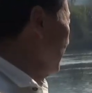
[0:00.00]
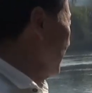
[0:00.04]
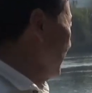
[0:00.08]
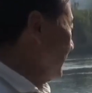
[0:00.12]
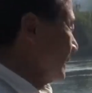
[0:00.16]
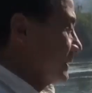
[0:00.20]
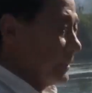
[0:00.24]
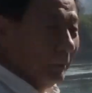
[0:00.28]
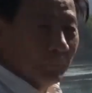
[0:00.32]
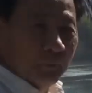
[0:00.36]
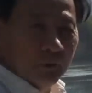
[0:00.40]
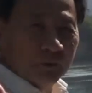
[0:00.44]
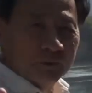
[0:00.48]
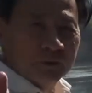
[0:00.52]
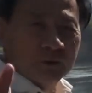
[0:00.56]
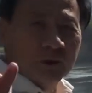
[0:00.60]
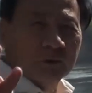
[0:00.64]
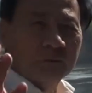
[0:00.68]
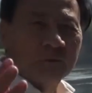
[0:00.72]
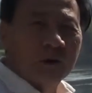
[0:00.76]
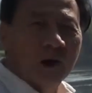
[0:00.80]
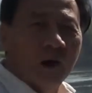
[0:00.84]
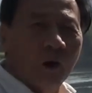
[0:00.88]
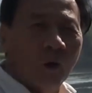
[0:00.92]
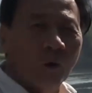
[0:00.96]
some of you
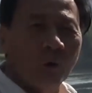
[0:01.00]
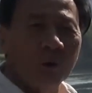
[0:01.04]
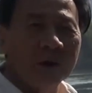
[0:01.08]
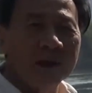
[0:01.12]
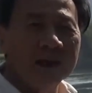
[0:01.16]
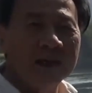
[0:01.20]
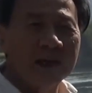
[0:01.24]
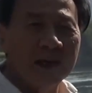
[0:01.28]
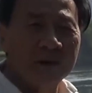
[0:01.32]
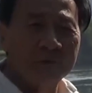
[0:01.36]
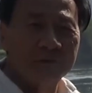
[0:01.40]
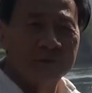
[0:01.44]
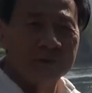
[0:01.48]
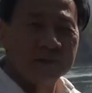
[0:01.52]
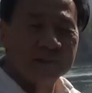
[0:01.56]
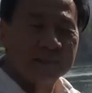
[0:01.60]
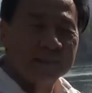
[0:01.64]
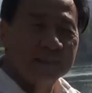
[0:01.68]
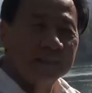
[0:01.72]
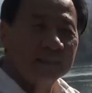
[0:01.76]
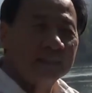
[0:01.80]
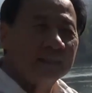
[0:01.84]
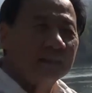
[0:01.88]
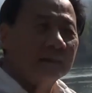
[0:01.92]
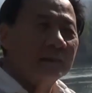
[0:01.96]
are old enough to
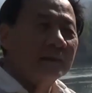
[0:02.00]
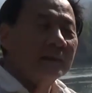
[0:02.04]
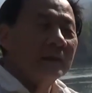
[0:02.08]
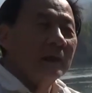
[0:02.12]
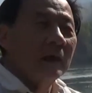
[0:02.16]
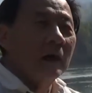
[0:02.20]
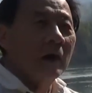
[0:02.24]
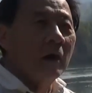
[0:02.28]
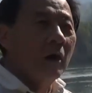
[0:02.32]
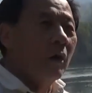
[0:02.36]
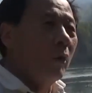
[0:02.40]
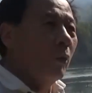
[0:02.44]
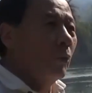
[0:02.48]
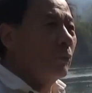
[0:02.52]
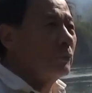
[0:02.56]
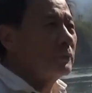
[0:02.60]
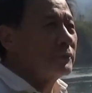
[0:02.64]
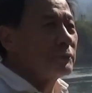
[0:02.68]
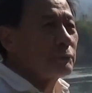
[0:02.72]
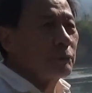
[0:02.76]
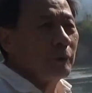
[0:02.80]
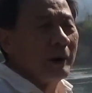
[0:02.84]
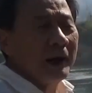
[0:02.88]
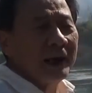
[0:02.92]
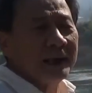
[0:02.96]
see the old
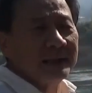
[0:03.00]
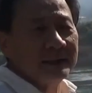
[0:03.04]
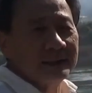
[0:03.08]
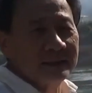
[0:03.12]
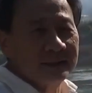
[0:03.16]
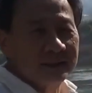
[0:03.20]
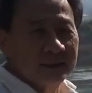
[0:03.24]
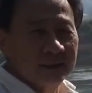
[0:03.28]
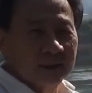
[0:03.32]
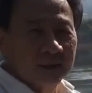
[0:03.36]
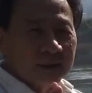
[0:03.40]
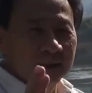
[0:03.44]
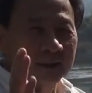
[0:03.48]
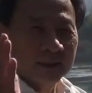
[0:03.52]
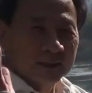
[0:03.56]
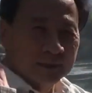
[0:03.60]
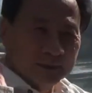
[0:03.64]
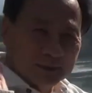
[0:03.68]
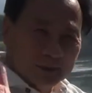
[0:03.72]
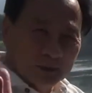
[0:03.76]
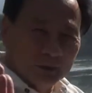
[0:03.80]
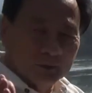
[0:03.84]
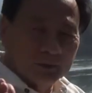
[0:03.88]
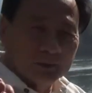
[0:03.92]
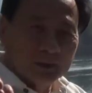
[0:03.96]
trains.
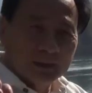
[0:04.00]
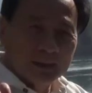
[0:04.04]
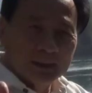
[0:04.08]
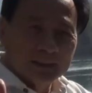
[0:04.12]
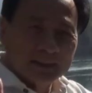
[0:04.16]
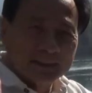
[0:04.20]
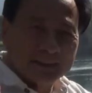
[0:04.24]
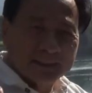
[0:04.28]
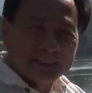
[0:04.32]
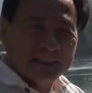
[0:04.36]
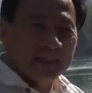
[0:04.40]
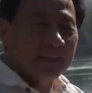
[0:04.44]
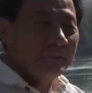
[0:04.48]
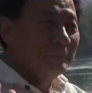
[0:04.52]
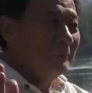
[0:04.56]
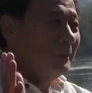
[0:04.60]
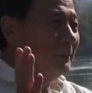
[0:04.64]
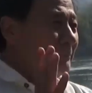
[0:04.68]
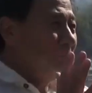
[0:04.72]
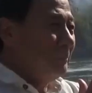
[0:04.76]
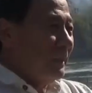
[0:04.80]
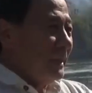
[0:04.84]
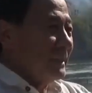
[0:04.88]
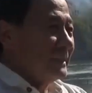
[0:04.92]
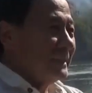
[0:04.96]
So
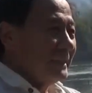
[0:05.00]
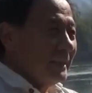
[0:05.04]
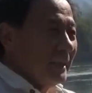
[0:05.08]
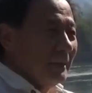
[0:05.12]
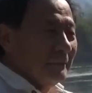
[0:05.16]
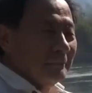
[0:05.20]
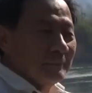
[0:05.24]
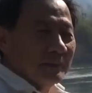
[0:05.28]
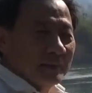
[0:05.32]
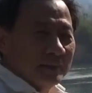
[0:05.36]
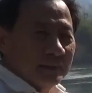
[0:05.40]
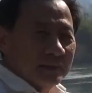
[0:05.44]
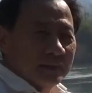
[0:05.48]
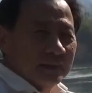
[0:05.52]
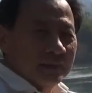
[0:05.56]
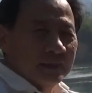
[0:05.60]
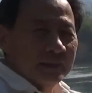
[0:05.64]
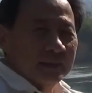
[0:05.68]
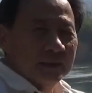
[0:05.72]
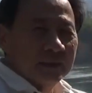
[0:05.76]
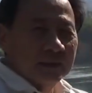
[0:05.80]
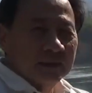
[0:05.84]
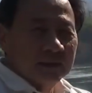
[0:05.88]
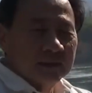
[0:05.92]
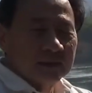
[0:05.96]
segment by segment.
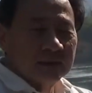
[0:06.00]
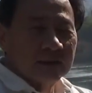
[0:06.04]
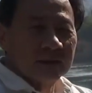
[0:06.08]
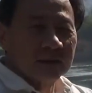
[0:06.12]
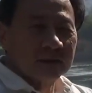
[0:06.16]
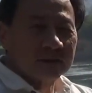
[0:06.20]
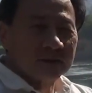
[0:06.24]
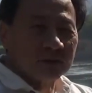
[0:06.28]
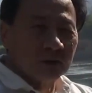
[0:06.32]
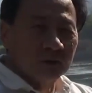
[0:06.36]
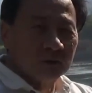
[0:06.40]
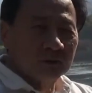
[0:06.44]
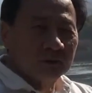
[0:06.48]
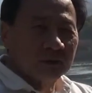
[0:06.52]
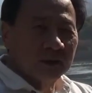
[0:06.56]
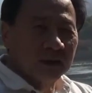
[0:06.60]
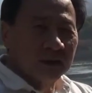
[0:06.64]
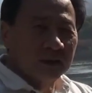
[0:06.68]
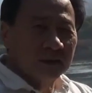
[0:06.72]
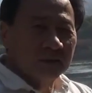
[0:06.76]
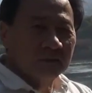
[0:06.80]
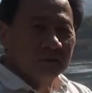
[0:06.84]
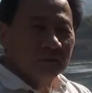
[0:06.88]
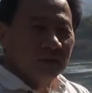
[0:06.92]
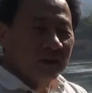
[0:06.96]
So
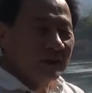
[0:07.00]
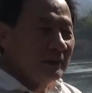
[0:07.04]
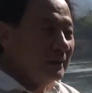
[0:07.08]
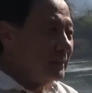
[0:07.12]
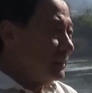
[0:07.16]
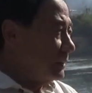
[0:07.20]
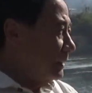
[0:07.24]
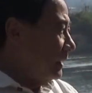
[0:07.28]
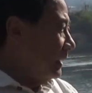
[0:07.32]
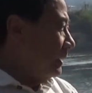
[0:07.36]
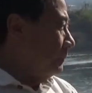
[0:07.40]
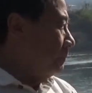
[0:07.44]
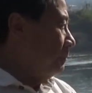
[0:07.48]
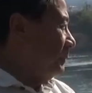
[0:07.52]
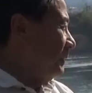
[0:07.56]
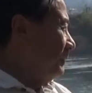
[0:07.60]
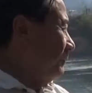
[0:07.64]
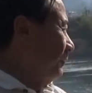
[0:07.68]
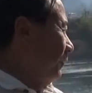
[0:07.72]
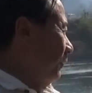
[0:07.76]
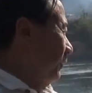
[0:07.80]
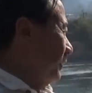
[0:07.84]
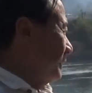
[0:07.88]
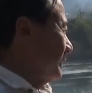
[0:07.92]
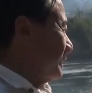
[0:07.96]
when
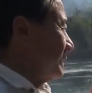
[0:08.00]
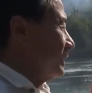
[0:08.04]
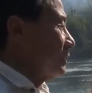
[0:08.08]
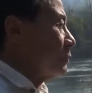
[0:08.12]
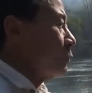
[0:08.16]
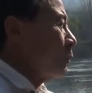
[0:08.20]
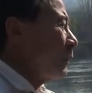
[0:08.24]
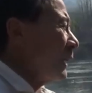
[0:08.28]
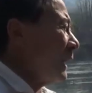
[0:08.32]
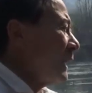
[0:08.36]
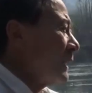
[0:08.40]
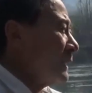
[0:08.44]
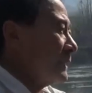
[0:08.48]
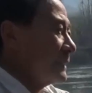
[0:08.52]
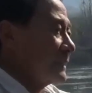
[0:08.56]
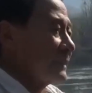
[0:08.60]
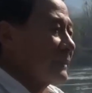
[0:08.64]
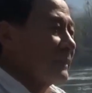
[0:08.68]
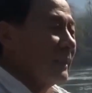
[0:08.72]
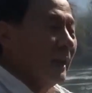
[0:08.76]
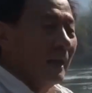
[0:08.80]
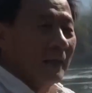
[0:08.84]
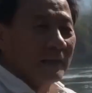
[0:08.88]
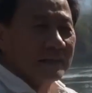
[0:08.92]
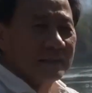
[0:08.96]
before the train
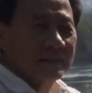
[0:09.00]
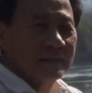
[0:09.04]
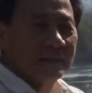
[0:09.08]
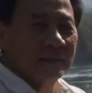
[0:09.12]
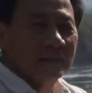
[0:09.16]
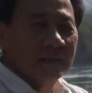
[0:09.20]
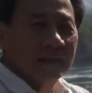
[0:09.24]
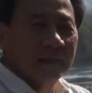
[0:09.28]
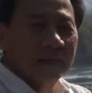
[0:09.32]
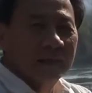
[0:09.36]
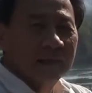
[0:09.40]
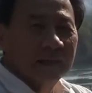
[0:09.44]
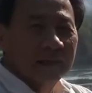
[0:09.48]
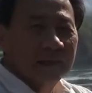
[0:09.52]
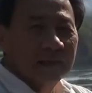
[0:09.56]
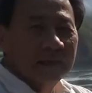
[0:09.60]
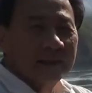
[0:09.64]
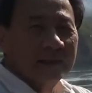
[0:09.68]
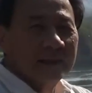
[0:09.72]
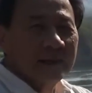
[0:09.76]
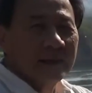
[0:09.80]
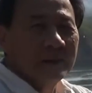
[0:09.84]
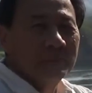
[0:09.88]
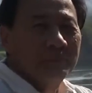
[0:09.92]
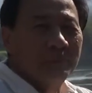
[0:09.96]
start,
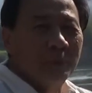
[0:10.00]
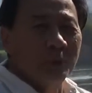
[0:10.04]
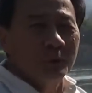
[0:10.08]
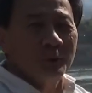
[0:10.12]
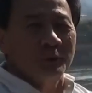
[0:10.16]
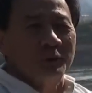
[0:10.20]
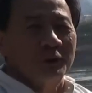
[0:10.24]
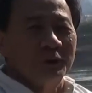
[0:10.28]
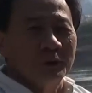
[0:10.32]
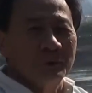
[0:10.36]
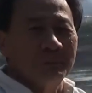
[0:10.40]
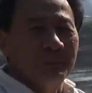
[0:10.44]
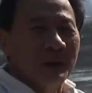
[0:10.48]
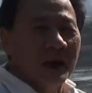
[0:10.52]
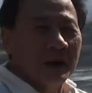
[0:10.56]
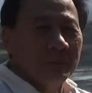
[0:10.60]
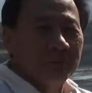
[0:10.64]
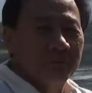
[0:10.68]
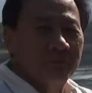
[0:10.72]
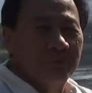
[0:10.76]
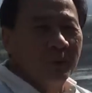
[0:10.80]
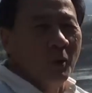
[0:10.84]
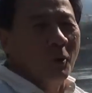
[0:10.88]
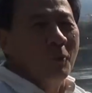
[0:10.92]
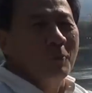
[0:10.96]
they push you
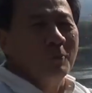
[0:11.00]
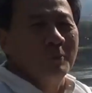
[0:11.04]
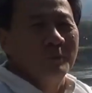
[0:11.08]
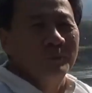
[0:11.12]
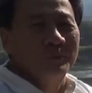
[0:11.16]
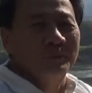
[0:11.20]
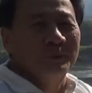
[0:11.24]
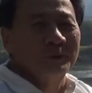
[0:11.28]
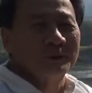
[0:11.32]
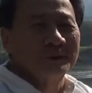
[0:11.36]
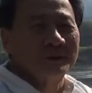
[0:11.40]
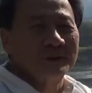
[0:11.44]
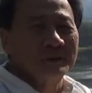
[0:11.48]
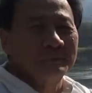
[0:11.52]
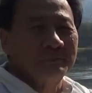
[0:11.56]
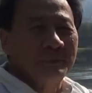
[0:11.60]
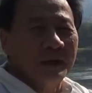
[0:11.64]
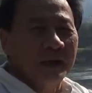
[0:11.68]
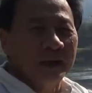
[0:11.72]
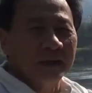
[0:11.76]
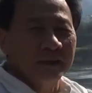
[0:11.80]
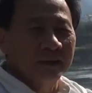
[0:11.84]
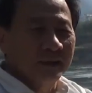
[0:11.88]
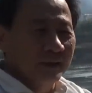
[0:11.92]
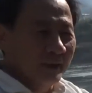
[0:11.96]
back, boom, push you
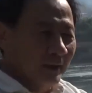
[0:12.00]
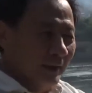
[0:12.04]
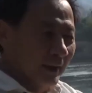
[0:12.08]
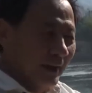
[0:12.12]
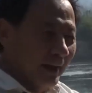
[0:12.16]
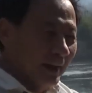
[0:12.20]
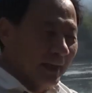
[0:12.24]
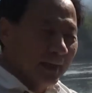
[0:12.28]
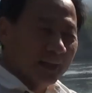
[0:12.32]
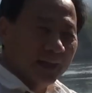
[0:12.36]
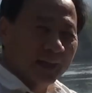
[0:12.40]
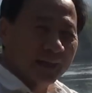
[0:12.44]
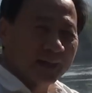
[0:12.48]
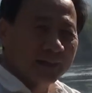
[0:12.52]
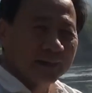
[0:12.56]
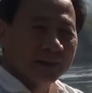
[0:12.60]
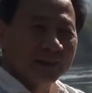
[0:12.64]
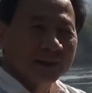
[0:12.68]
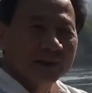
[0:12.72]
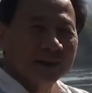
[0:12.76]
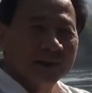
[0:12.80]
back, and then